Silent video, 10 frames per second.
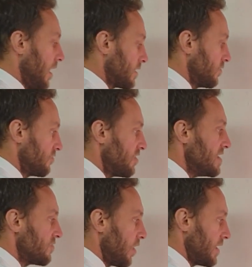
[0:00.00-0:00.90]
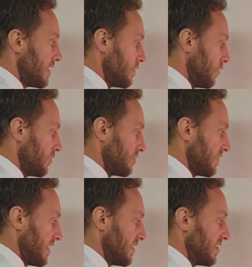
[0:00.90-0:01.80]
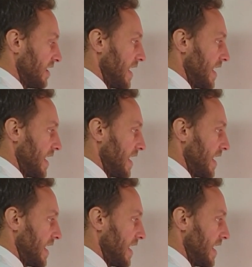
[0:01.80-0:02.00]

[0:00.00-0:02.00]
I can rewrite the order of this